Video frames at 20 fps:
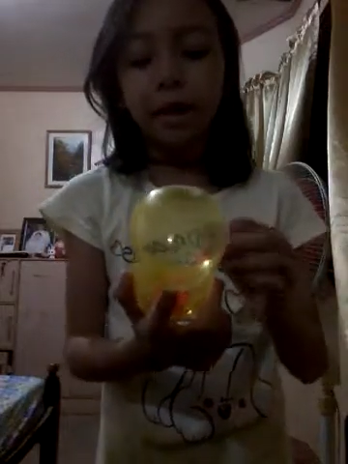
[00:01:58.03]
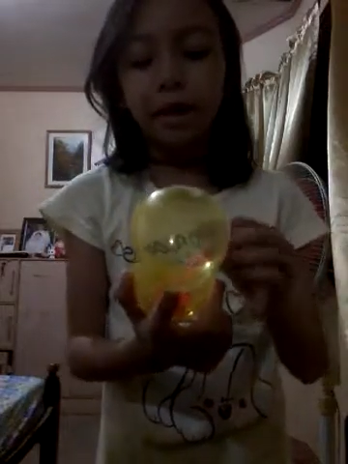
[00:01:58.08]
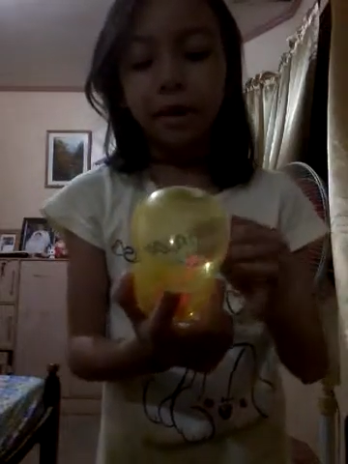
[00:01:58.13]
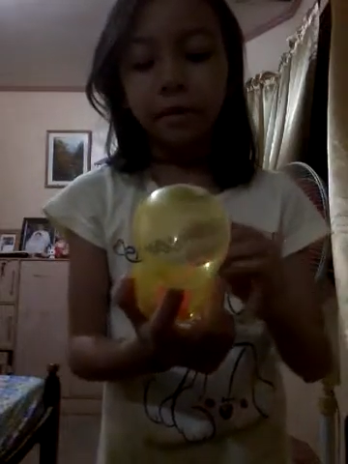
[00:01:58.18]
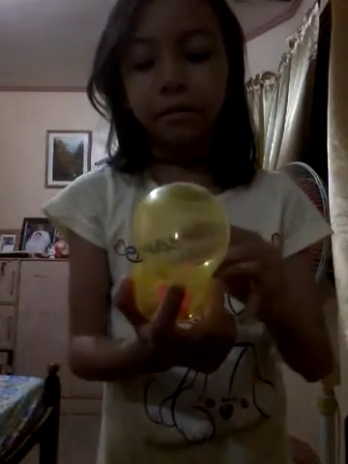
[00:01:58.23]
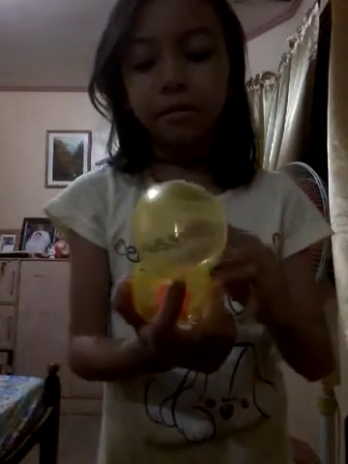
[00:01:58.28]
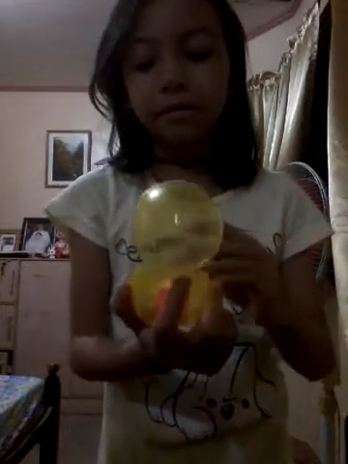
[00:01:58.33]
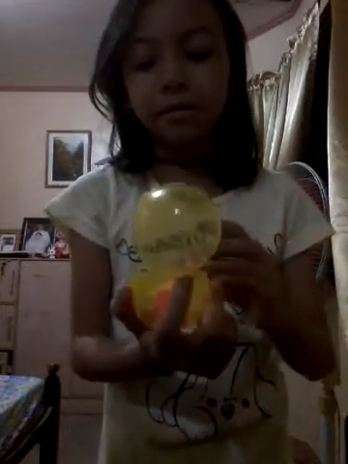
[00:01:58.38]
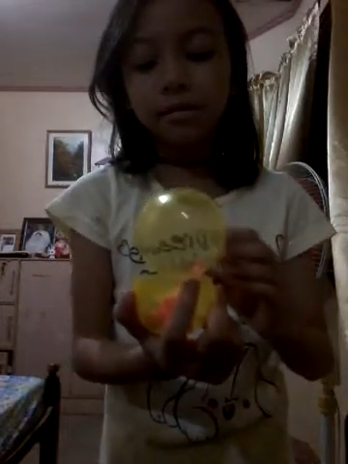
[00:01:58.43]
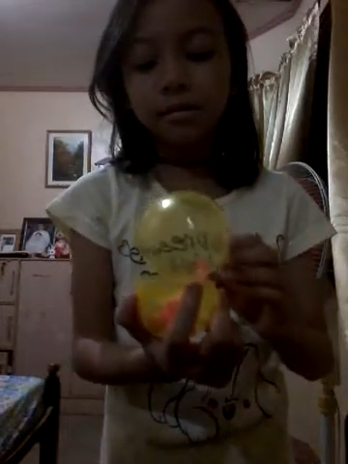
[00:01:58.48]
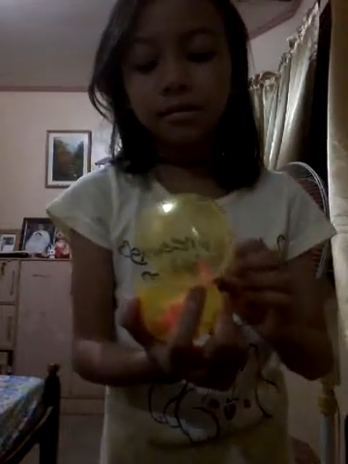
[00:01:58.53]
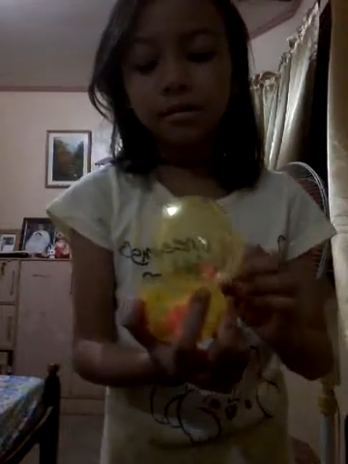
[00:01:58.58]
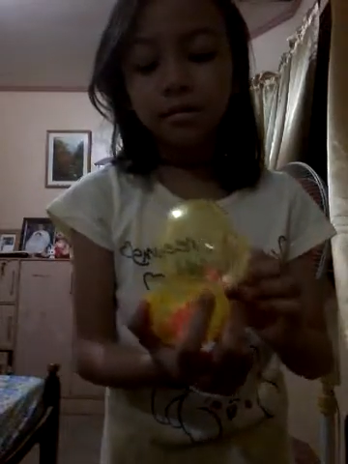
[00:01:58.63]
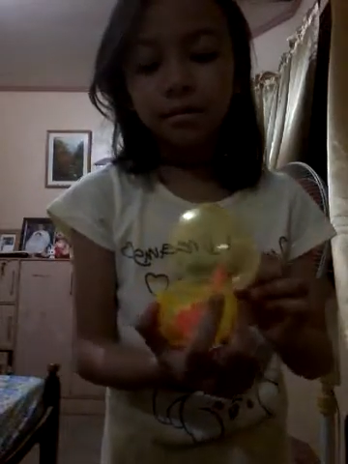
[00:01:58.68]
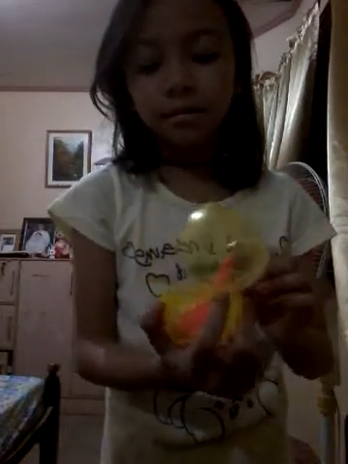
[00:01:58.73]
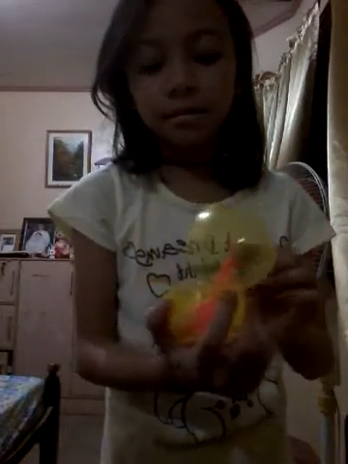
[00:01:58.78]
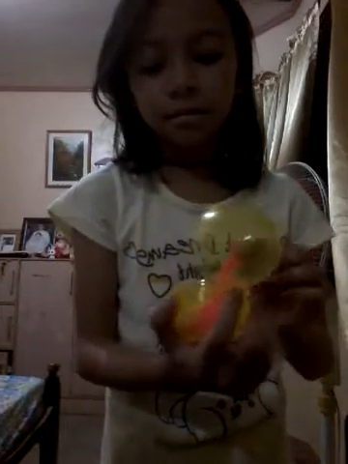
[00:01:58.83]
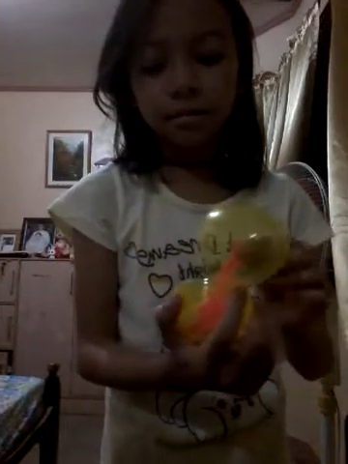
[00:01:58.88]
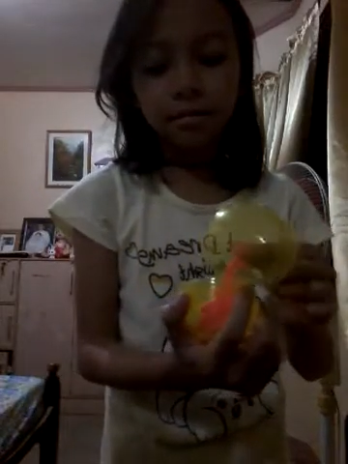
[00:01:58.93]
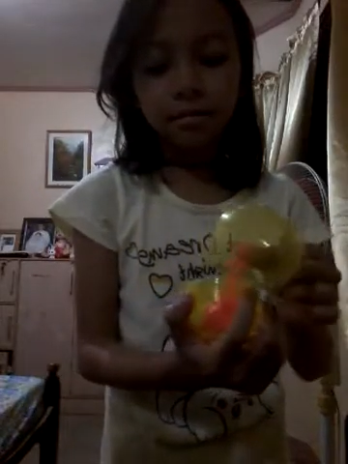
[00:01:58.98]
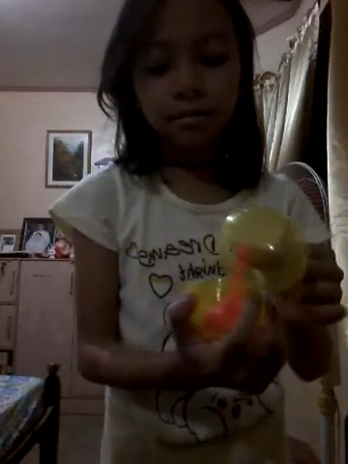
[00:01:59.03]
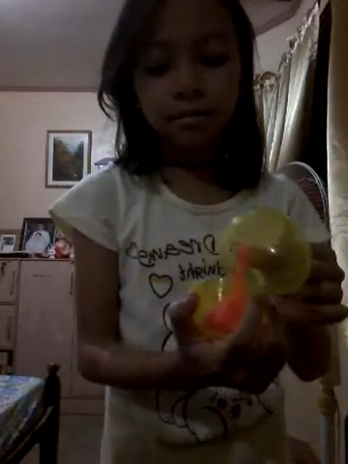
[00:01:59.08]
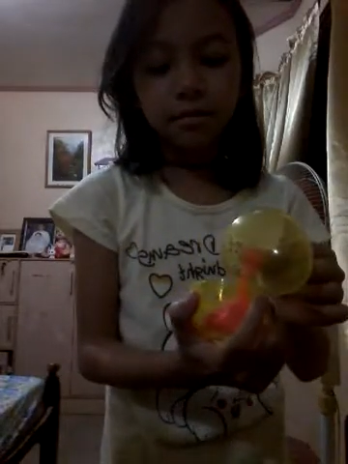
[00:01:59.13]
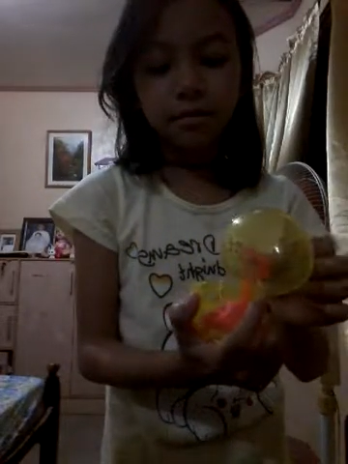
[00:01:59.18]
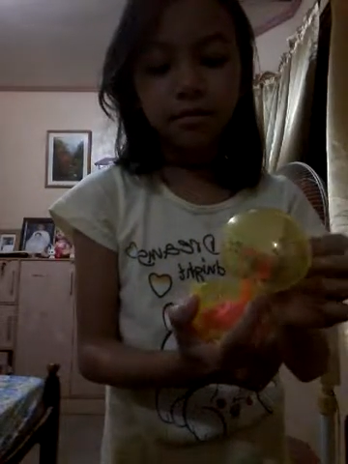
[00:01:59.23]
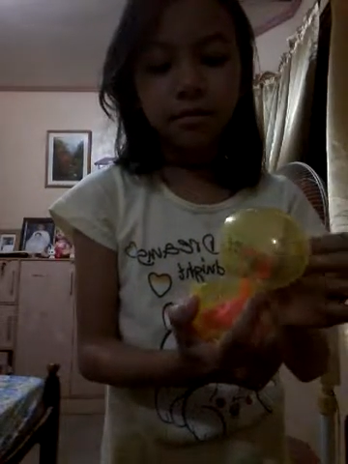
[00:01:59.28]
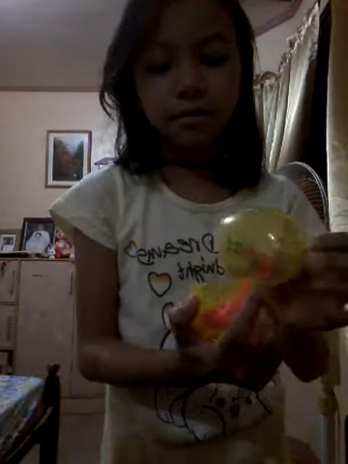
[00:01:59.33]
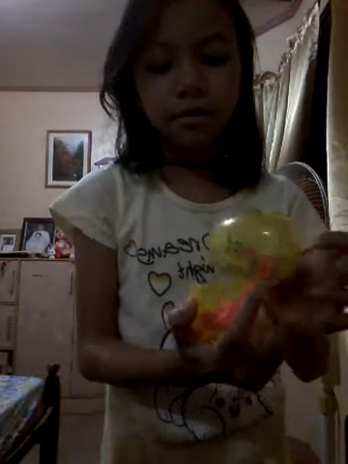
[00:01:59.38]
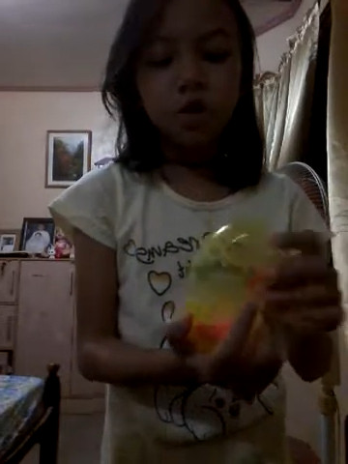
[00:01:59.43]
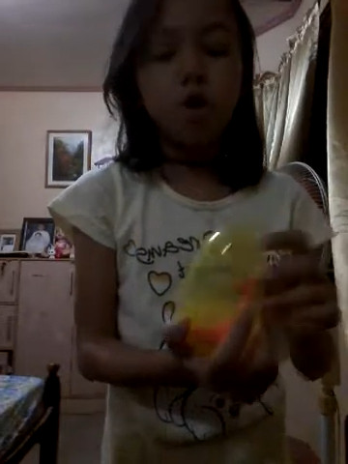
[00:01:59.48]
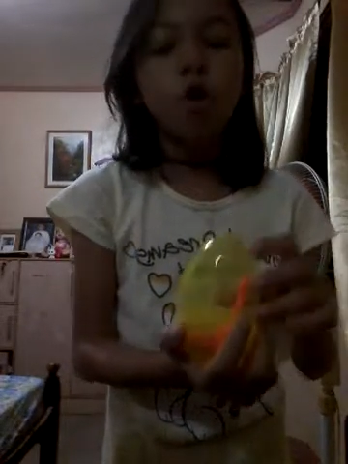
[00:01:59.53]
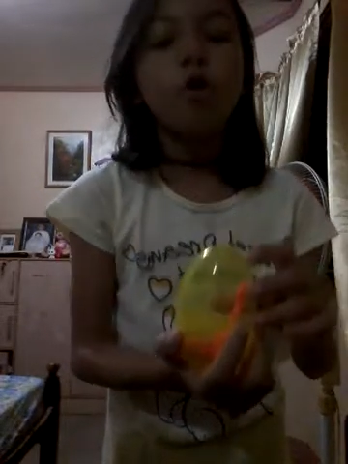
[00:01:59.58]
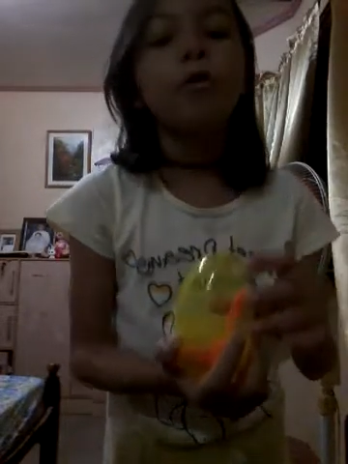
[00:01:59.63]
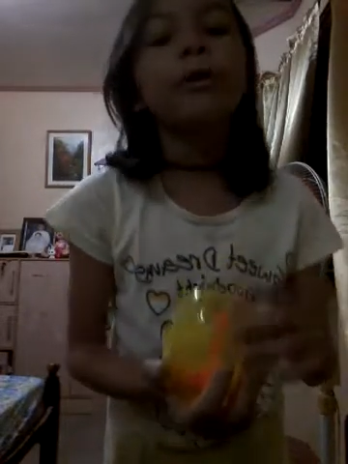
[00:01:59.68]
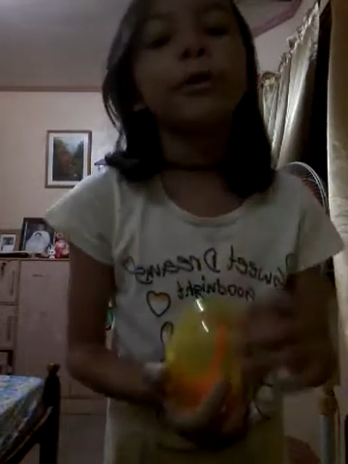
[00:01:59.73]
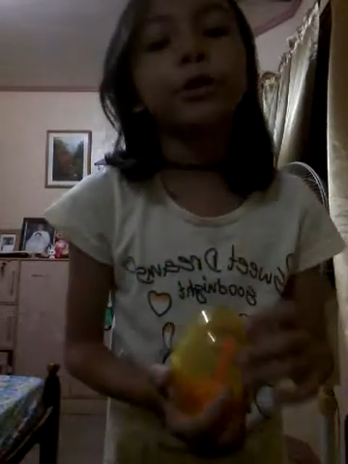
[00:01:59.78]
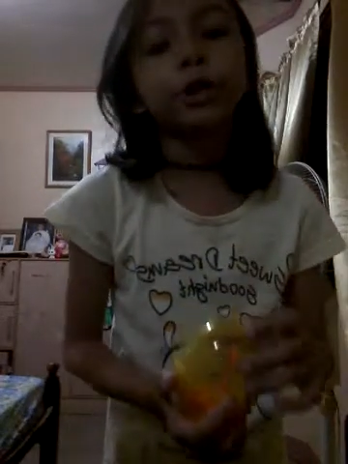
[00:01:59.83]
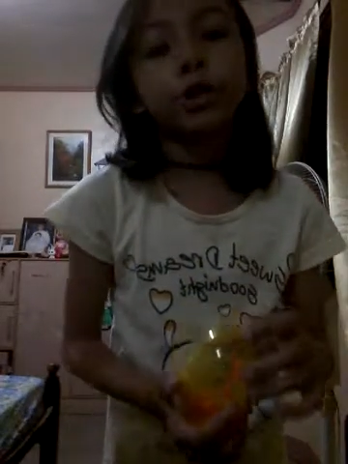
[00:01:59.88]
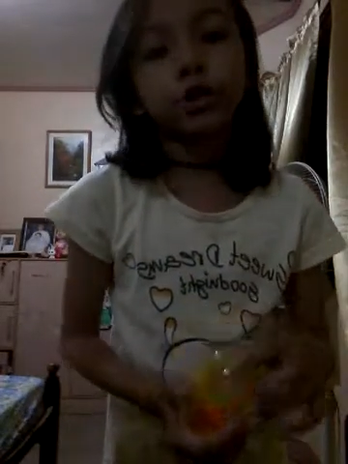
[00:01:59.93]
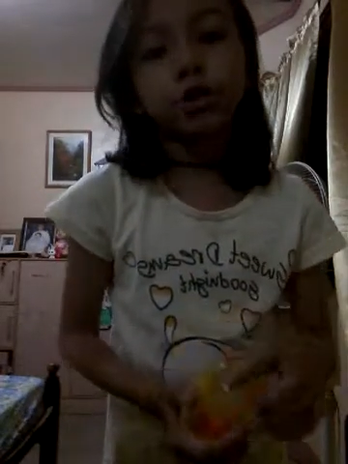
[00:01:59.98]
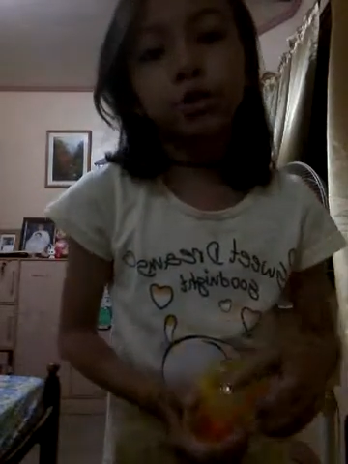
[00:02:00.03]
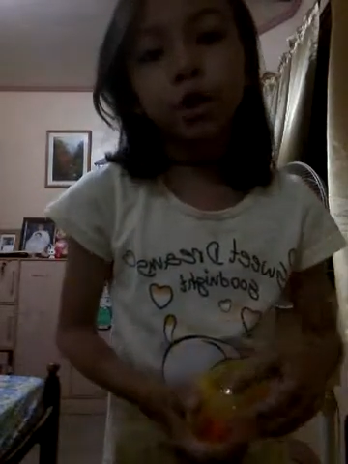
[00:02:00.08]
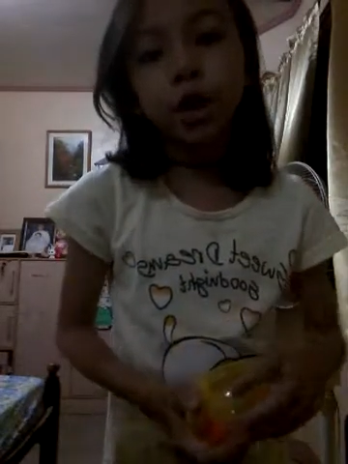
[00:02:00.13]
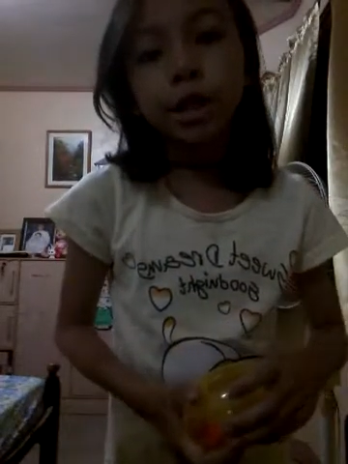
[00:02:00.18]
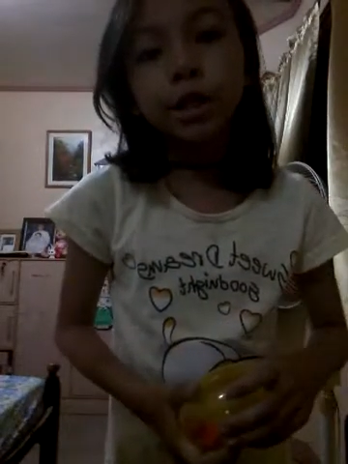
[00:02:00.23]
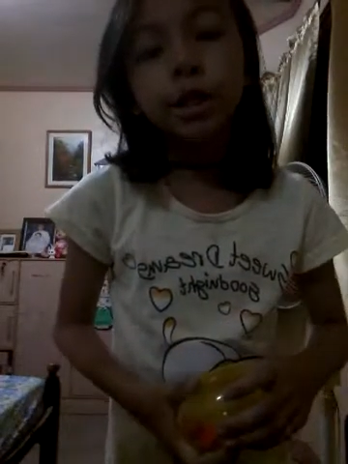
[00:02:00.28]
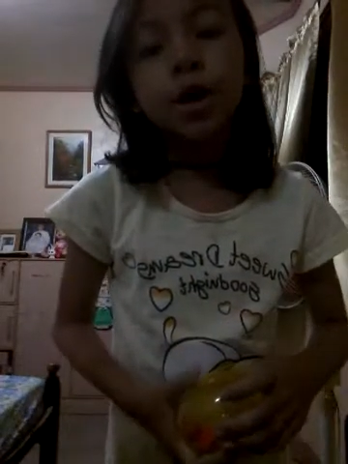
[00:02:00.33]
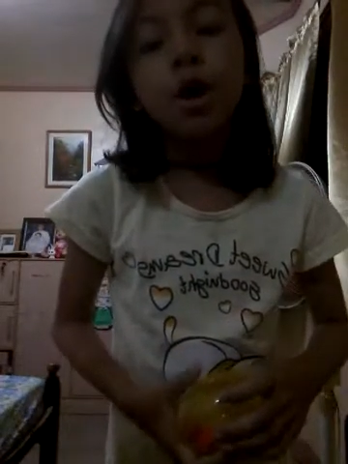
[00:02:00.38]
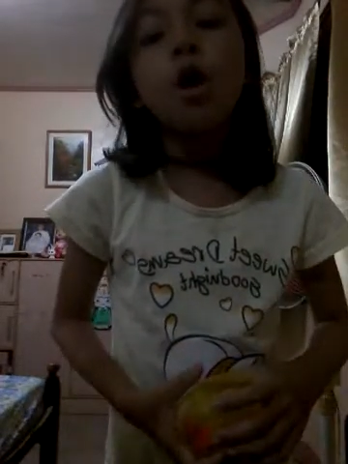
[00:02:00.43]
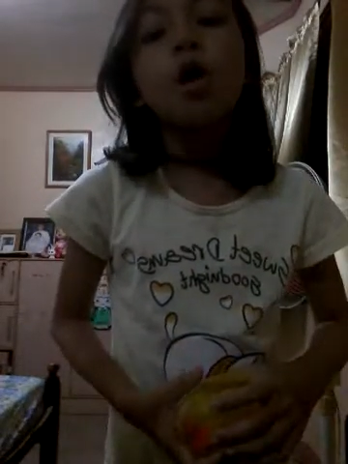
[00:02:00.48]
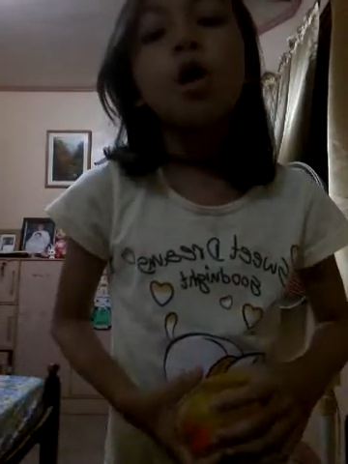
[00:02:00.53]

egg, which costs